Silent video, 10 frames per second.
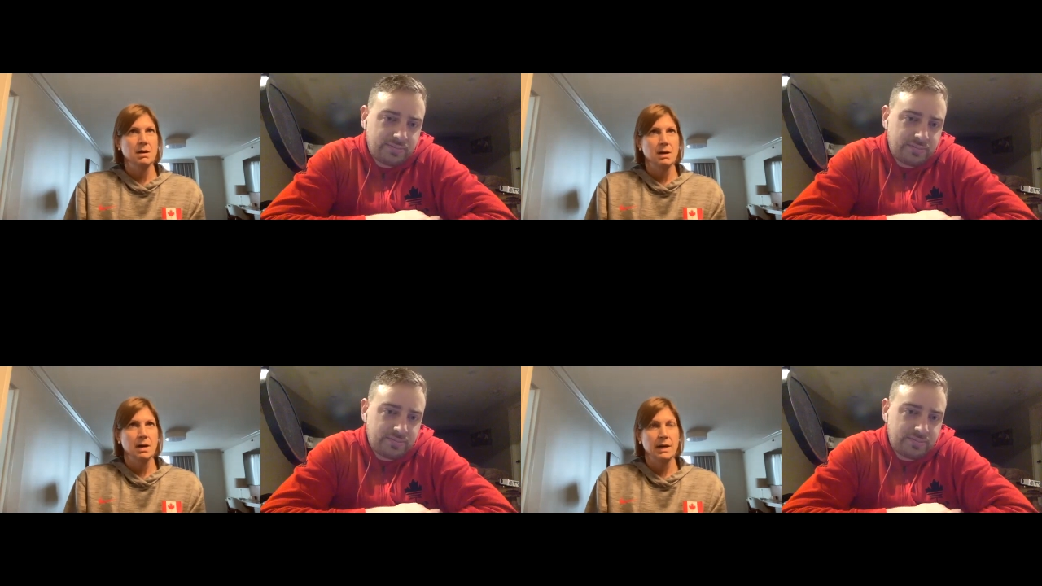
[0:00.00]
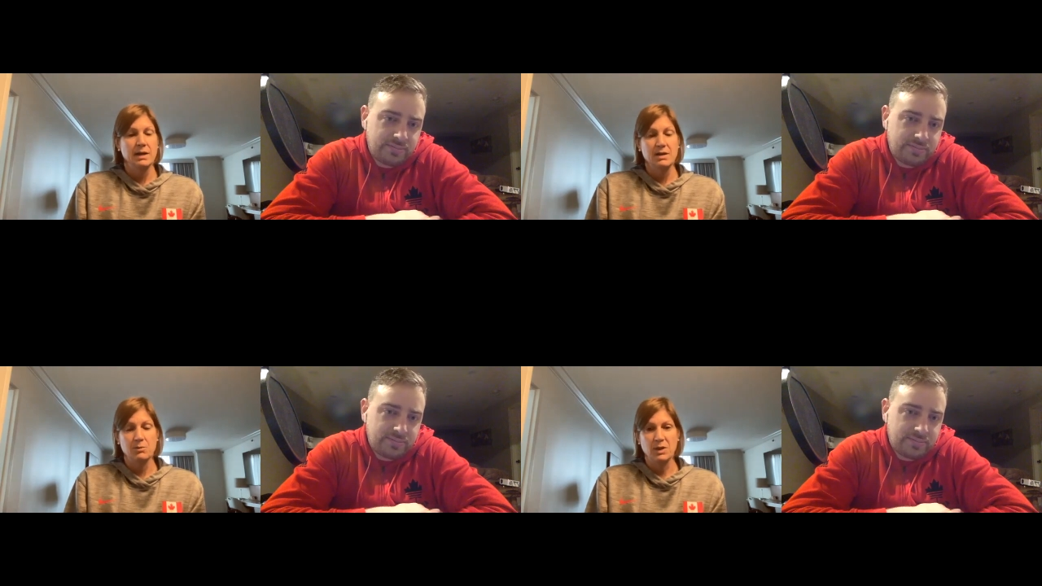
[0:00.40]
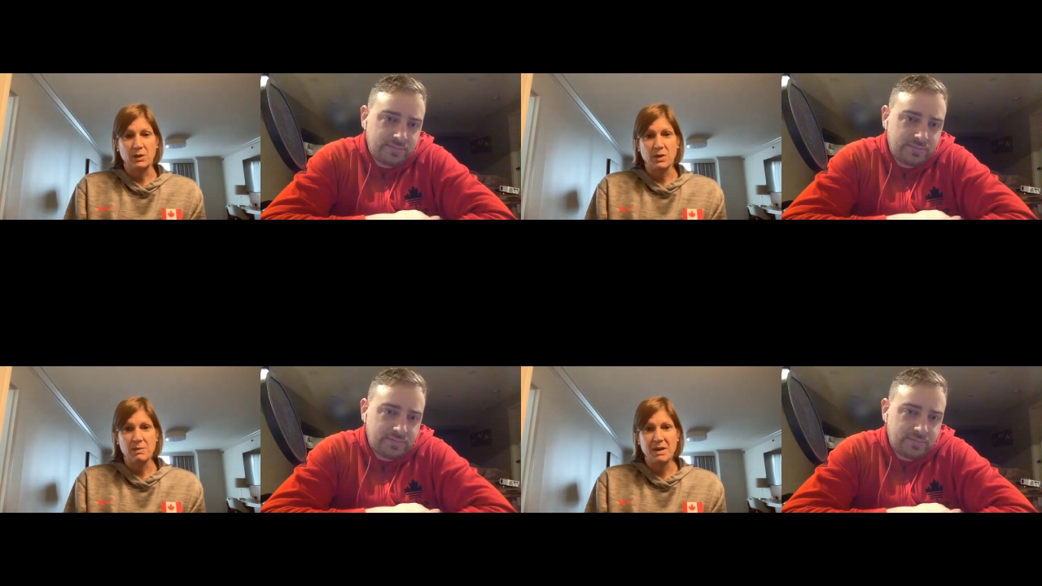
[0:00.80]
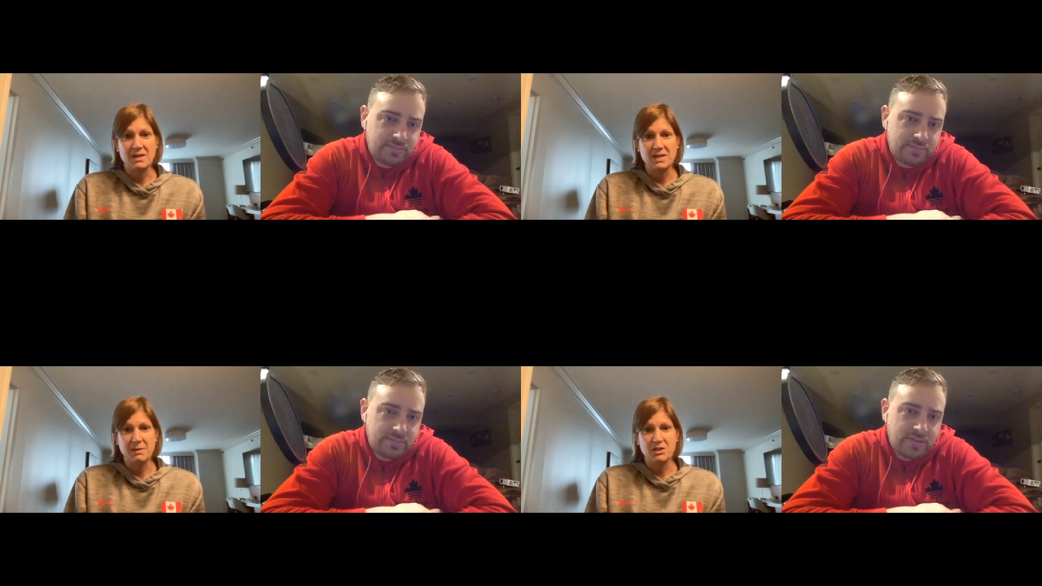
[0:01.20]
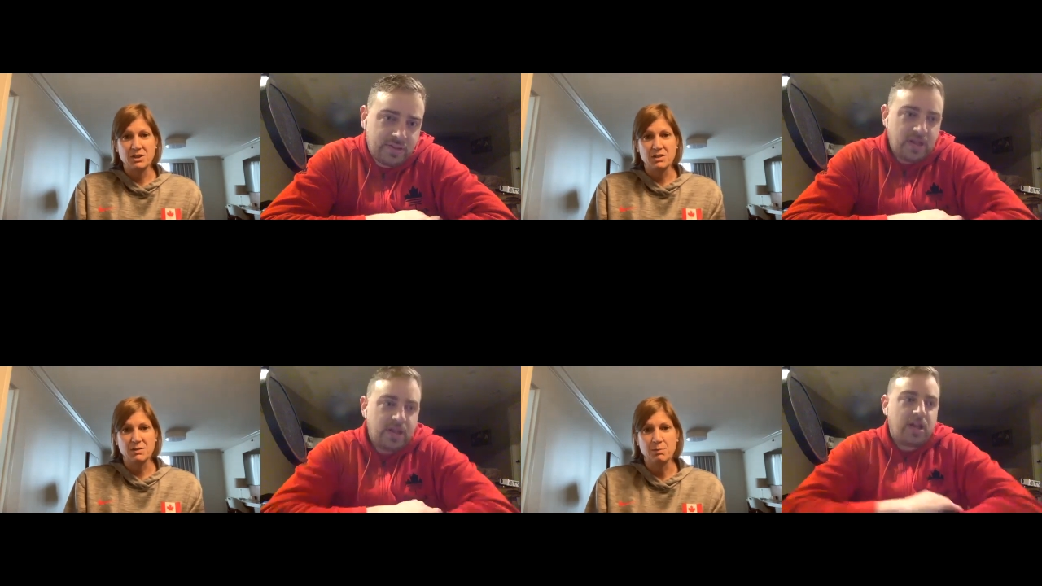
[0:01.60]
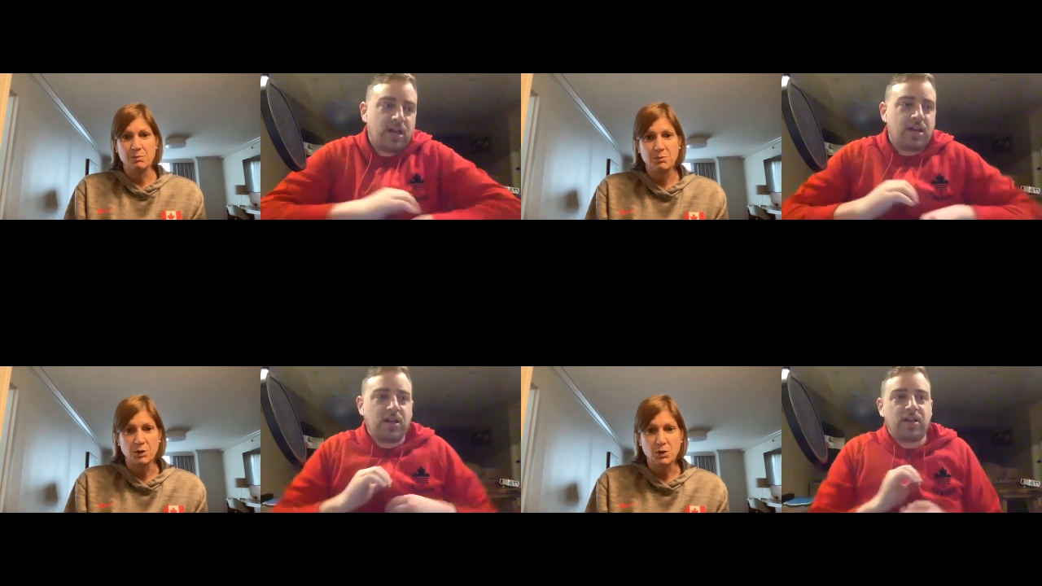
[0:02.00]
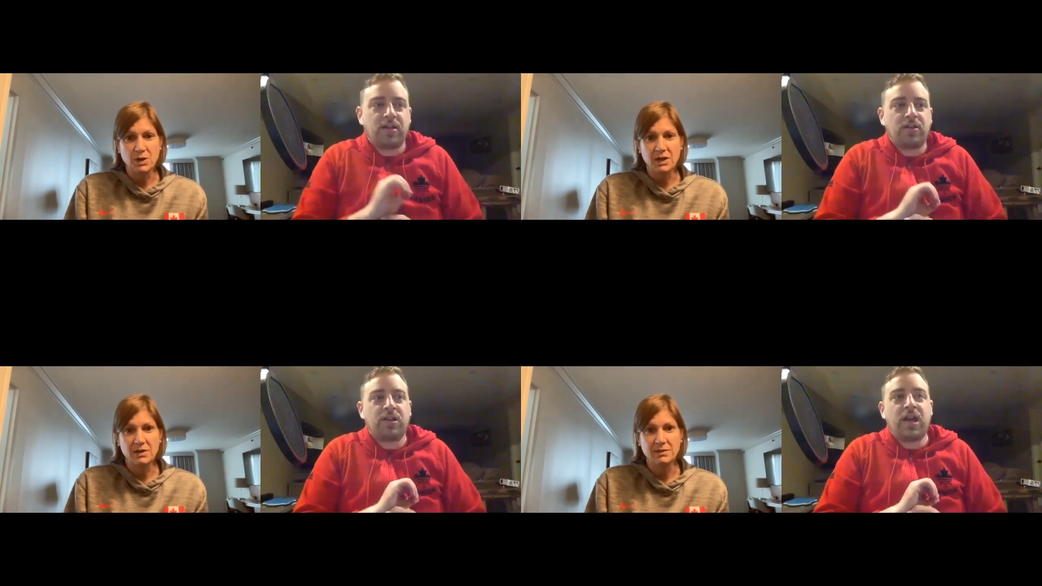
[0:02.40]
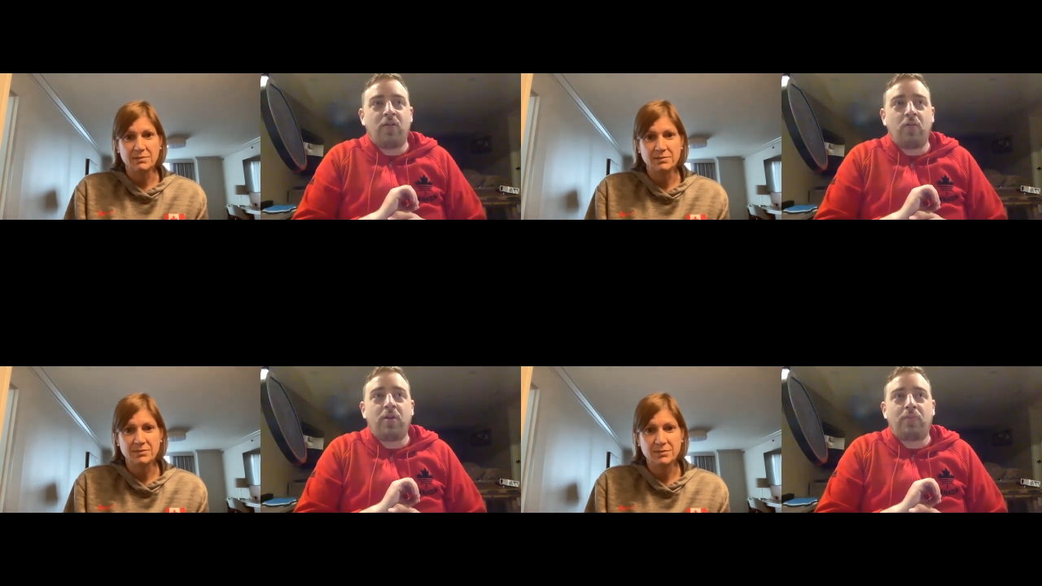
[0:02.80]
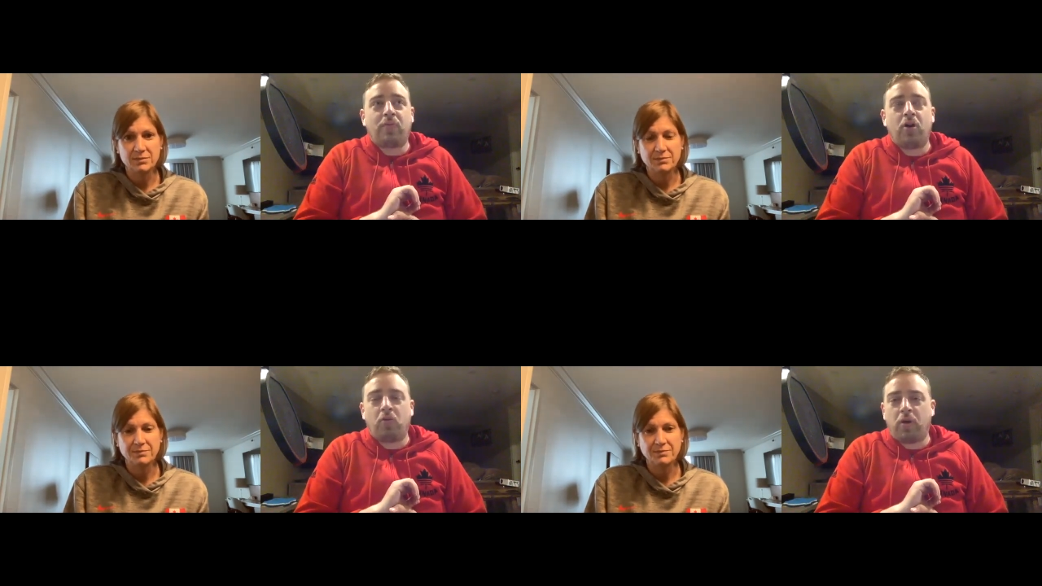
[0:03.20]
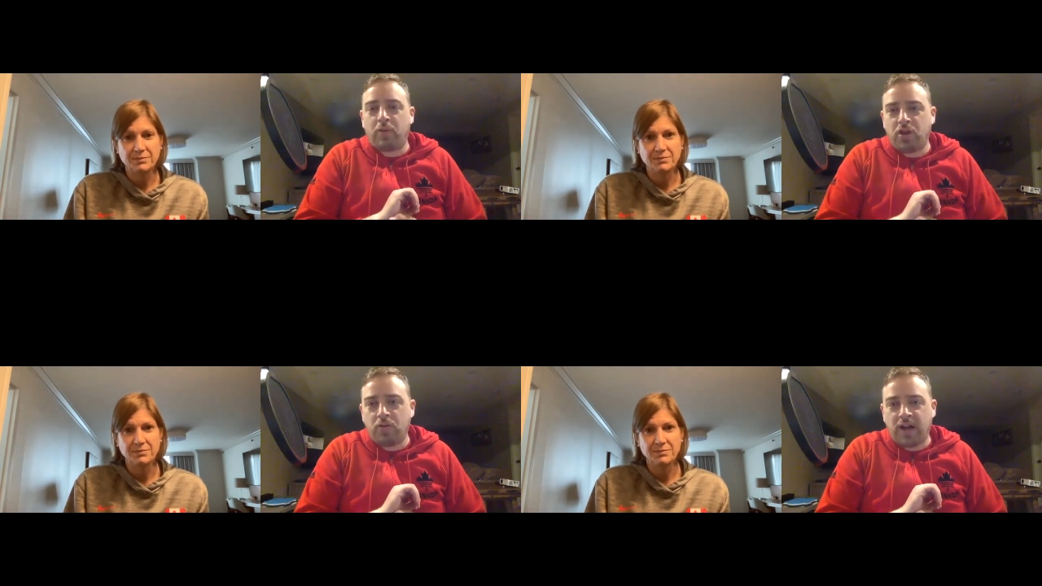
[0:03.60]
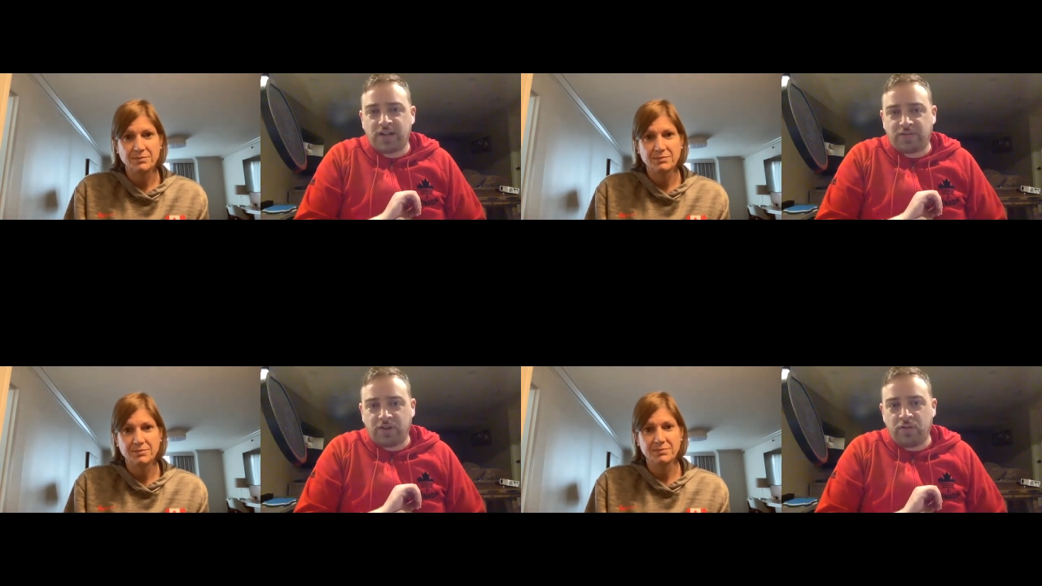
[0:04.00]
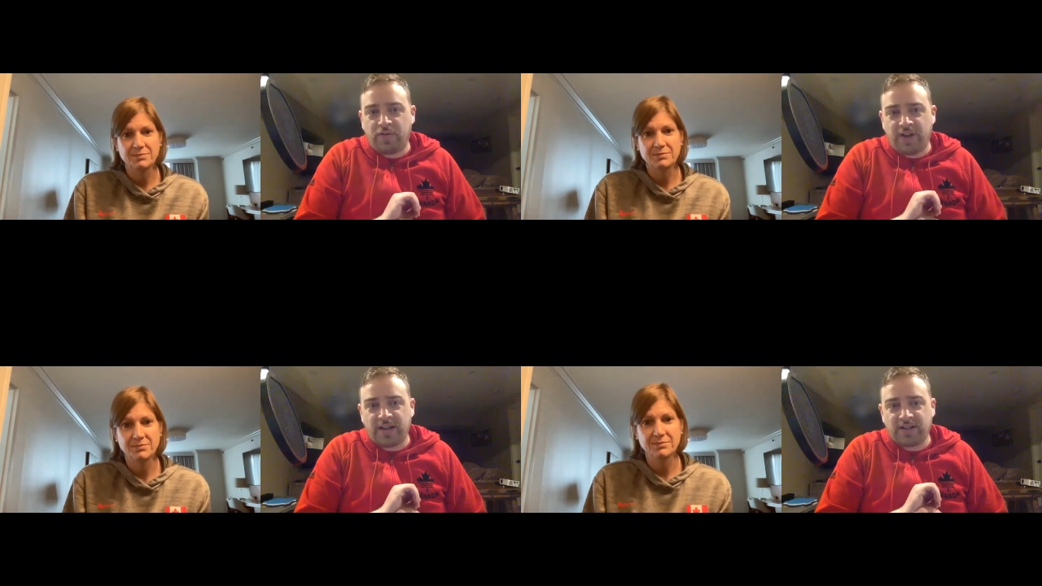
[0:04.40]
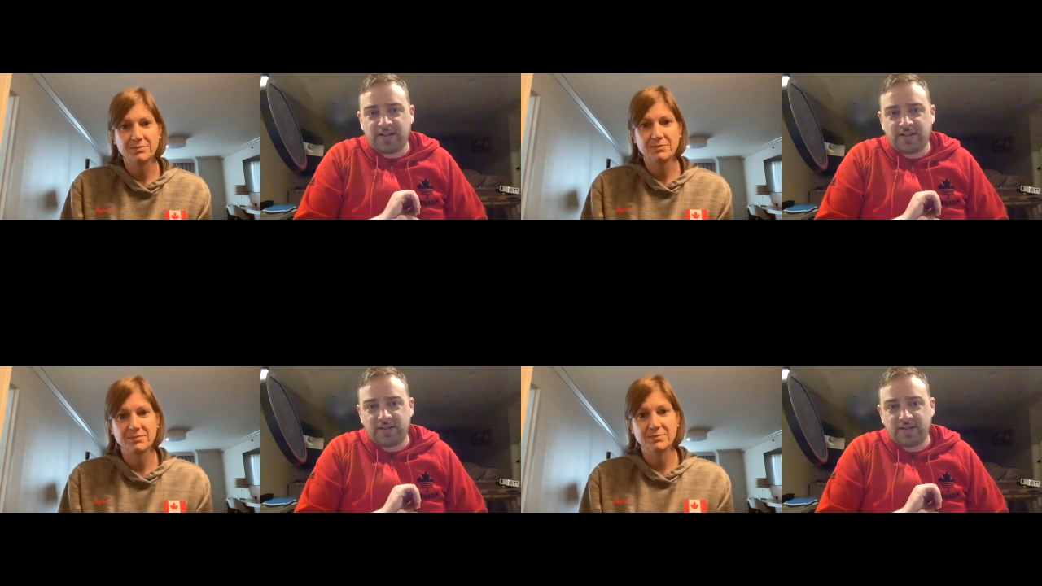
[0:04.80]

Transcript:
Speaker 1: Uh, like when the pandemic just broke. Yeah, when it broke,
Speaker 2: where were you guys for U of S?